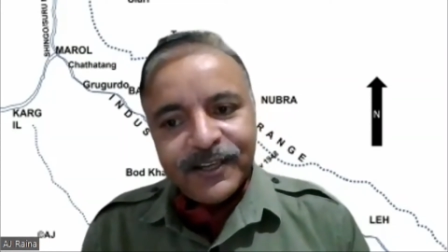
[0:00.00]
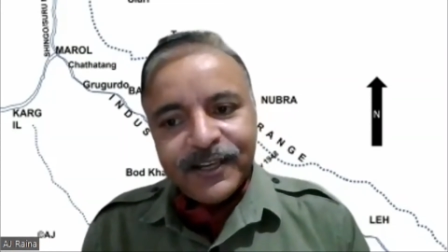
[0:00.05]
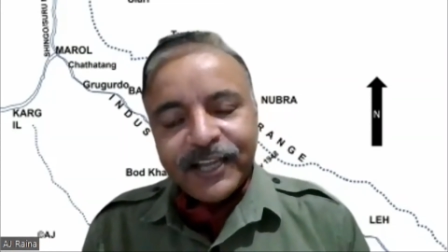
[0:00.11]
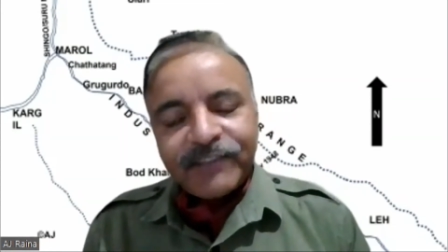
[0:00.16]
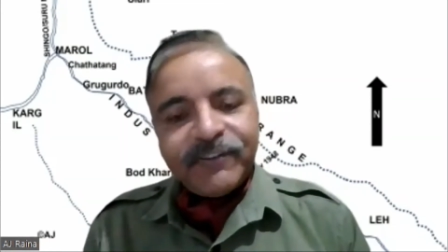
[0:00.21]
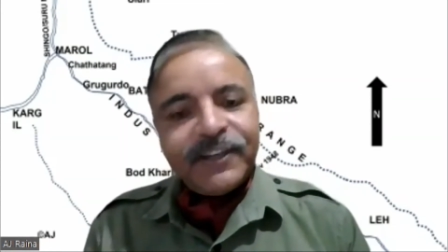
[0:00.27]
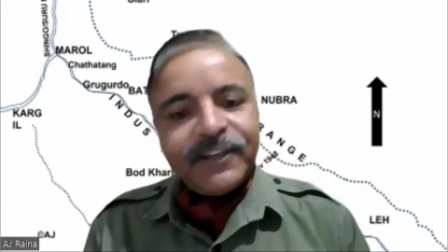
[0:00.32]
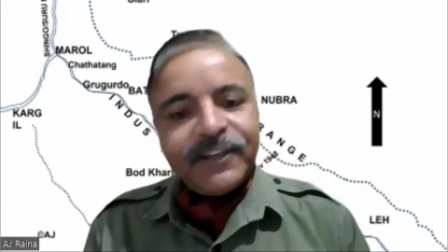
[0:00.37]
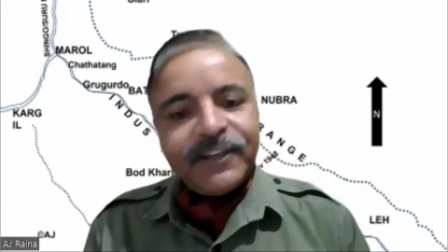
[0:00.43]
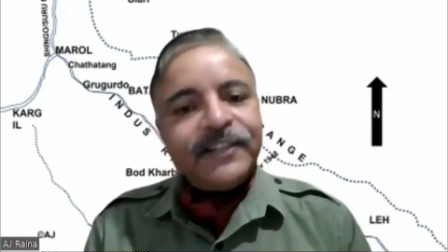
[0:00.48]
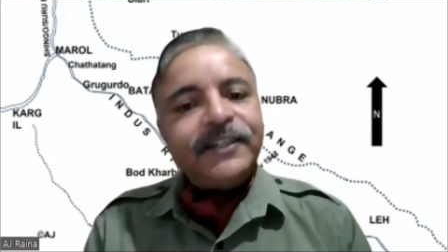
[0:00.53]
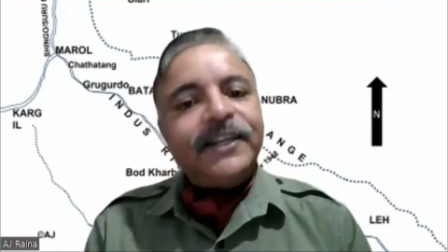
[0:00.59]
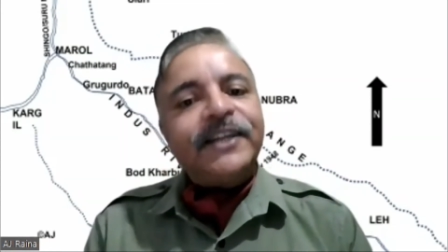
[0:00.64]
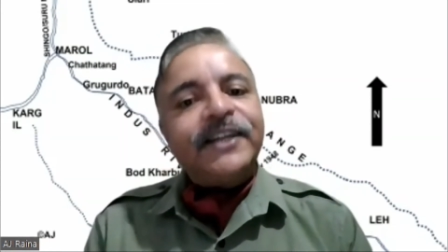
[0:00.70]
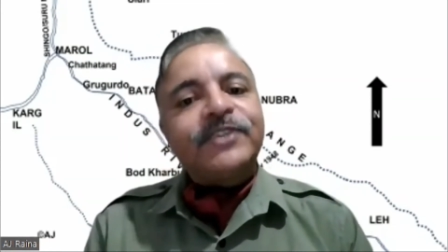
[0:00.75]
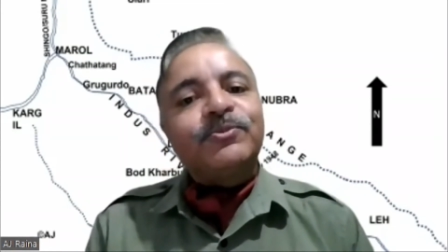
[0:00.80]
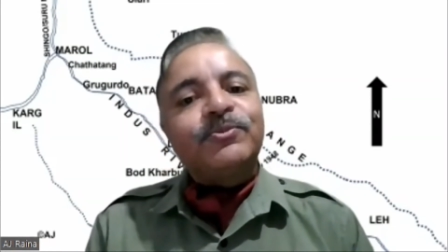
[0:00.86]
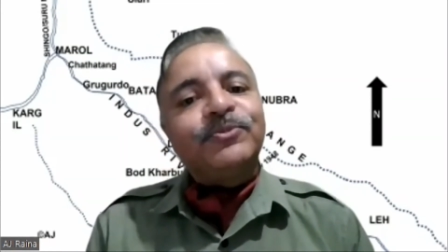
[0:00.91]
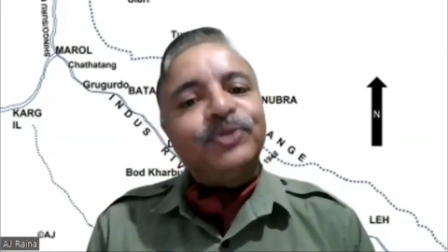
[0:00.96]
Like when
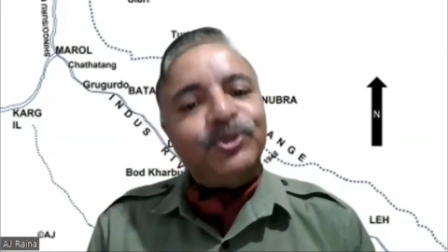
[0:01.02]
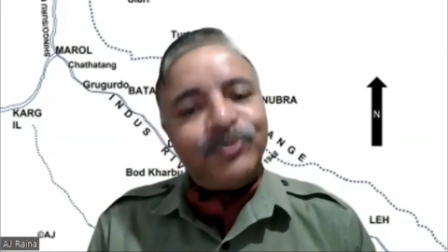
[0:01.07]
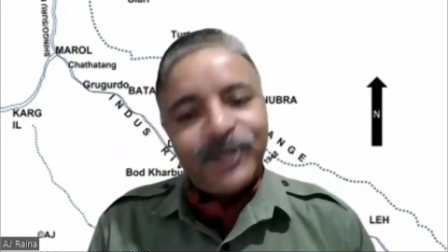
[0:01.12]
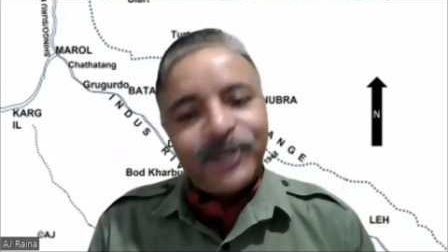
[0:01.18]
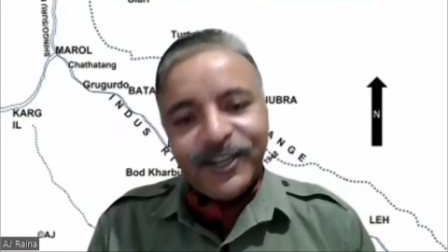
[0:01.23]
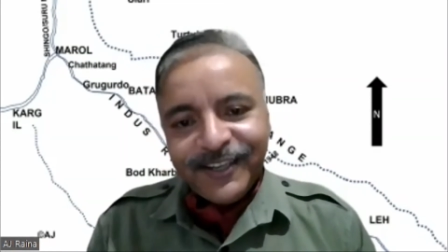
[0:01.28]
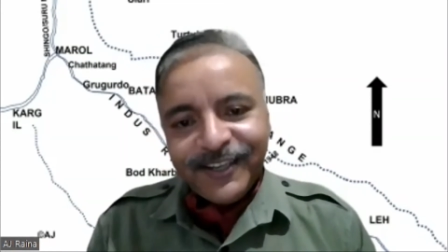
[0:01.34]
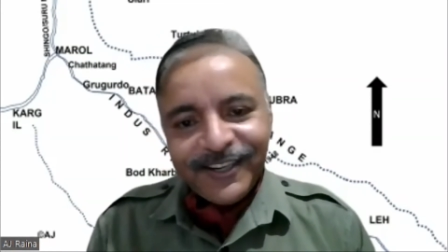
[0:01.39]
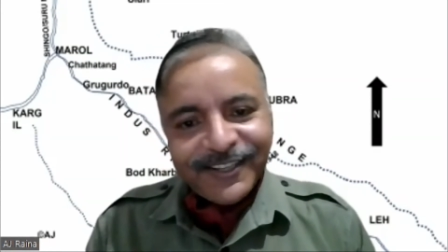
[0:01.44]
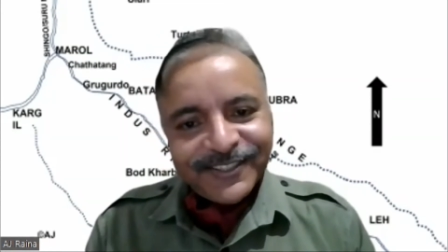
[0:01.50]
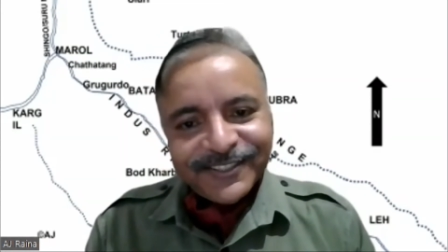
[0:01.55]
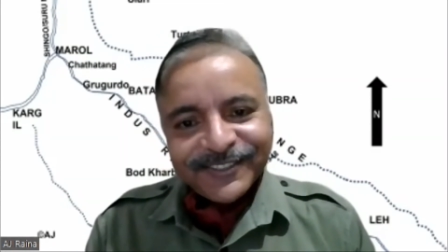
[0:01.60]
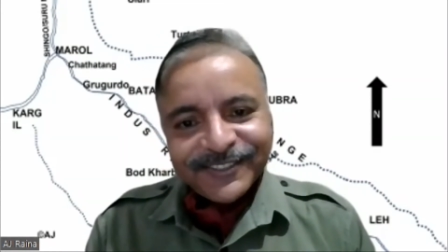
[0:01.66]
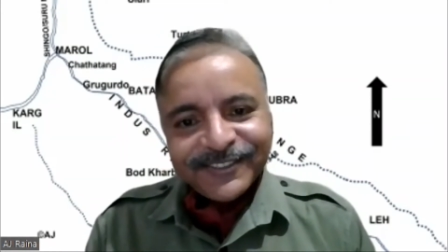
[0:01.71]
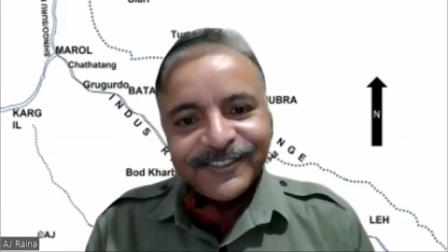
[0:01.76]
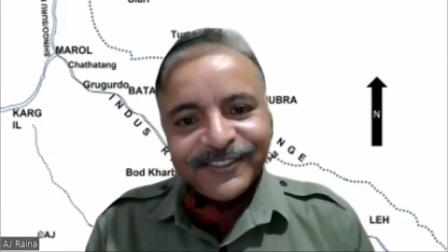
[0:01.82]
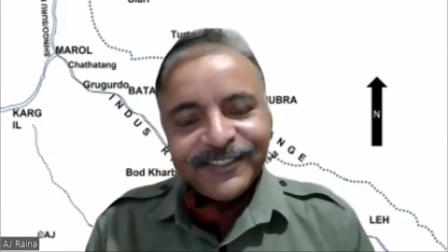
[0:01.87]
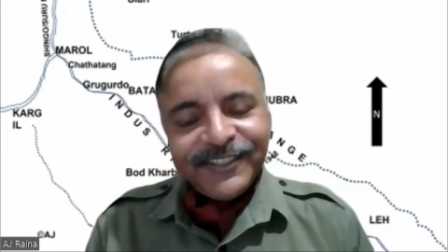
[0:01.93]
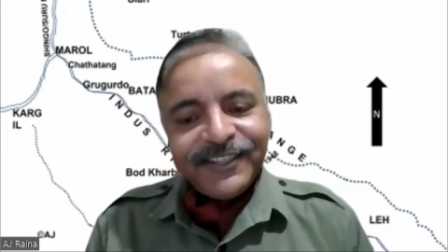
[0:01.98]
he raised Nubra
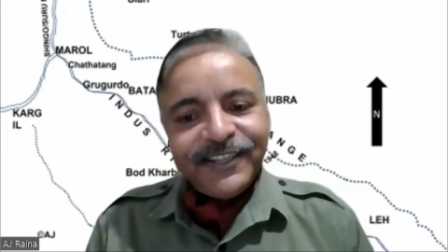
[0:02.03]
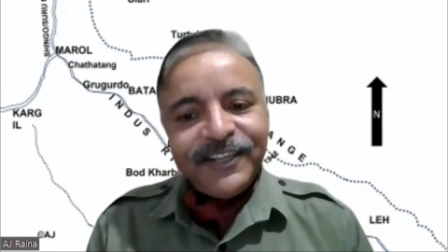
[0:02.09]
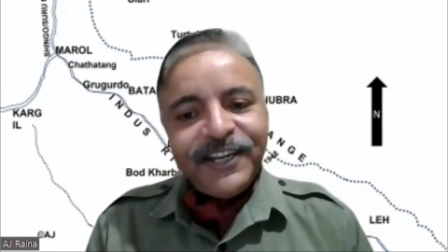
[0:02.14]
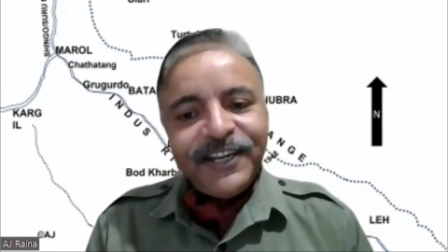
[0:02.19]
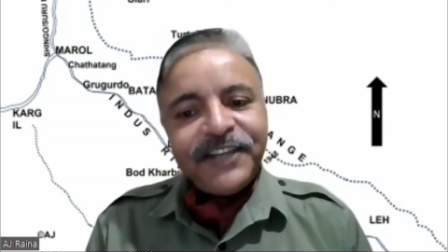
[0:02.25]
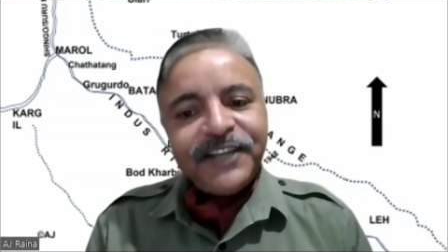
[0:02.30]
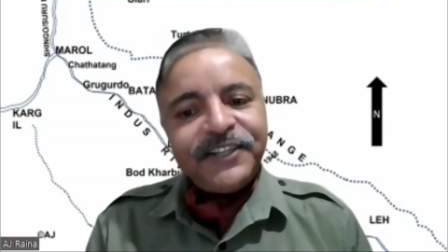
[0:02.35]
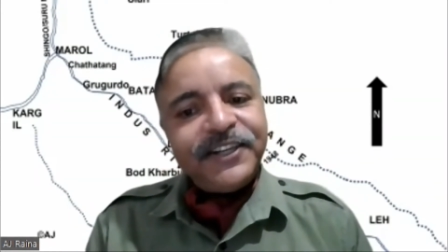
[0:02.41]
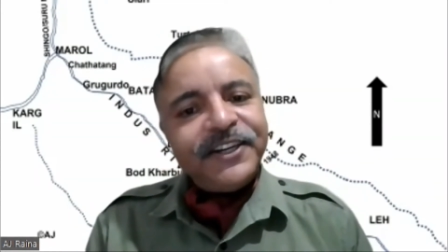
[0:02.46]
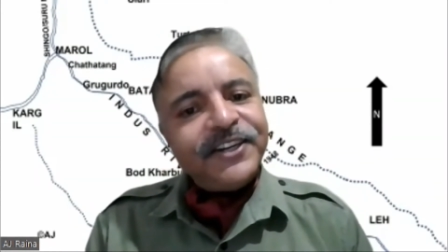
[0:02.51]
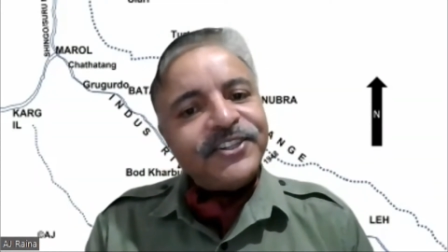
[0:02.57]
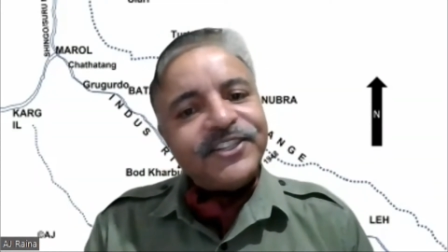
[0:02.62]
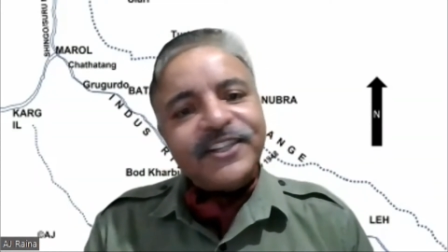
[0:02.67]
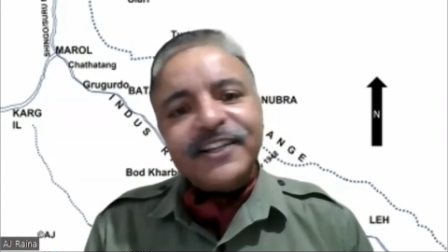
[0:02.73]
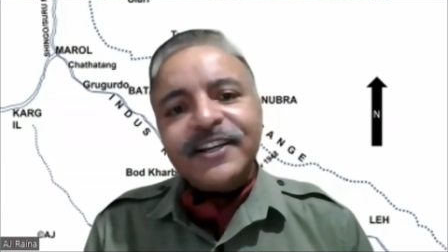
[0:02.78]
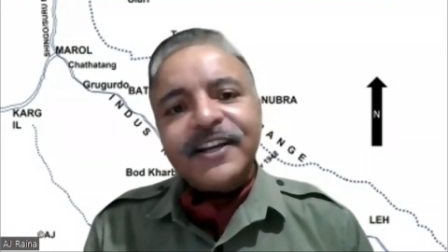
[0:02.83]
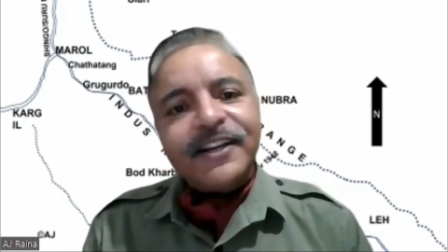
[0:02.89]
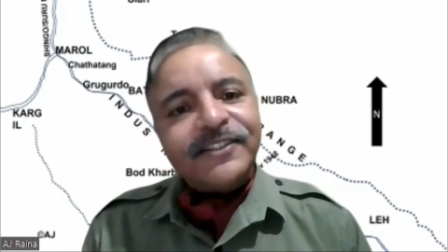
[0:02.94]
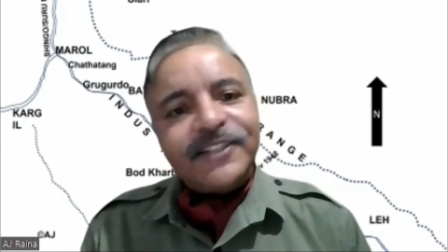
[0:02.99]
Guards, he did it
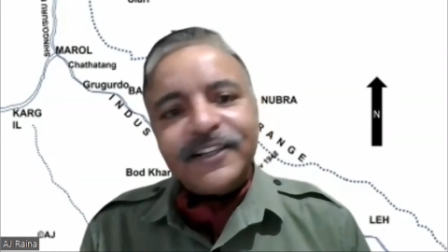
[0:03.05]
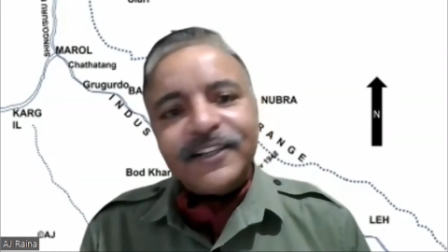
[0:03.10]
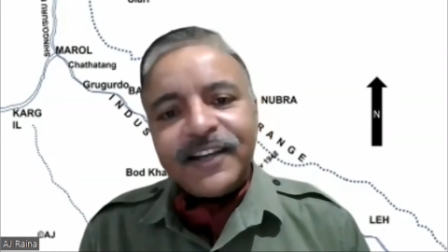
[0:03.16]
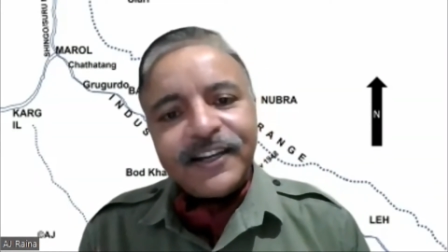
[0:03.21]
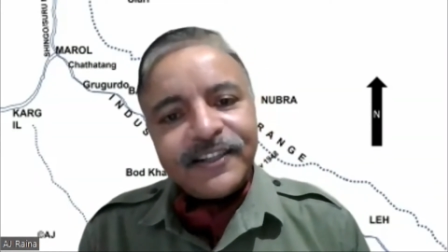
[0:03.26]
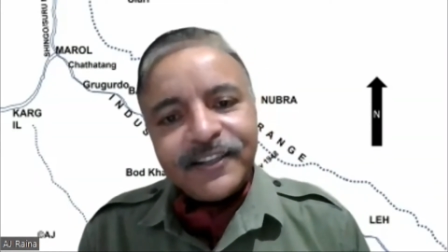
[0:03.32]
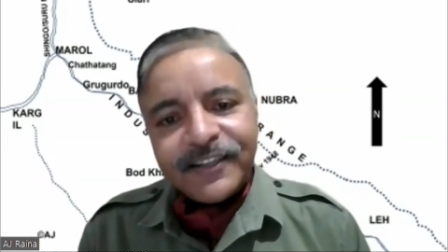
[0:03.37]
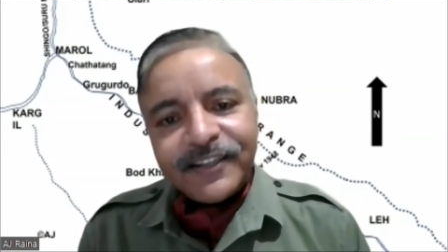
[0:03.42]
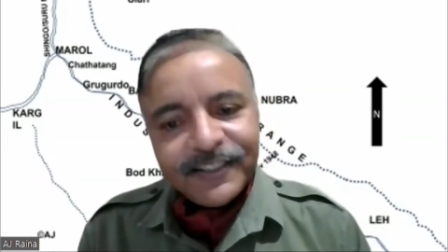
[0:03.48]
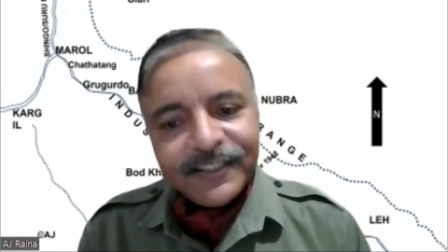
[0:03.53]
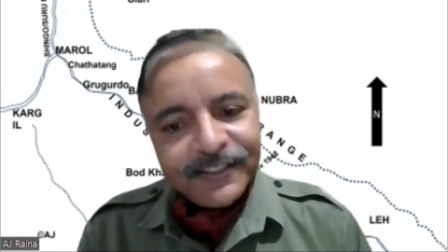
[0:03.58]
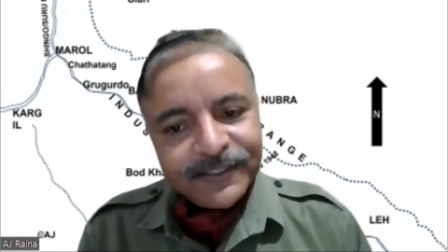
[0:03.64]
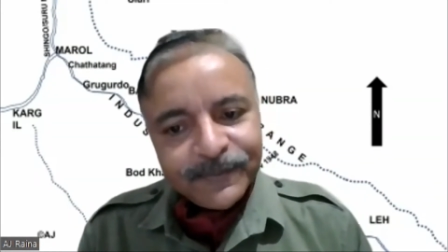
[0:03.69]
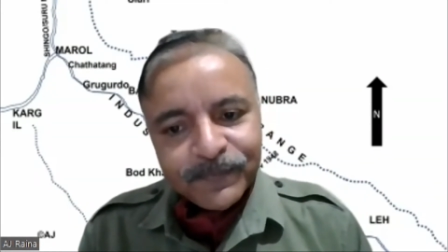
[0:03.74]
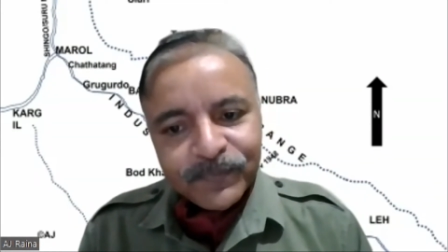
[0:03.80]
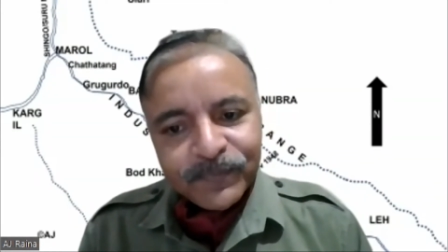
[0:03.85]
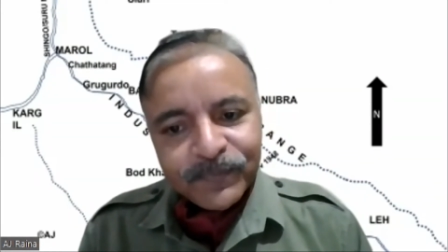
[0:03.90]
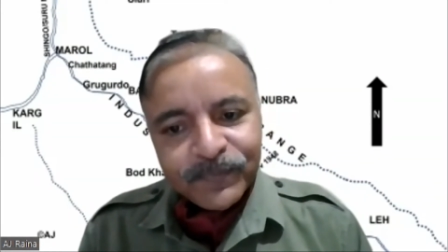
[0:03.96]
single-handedly.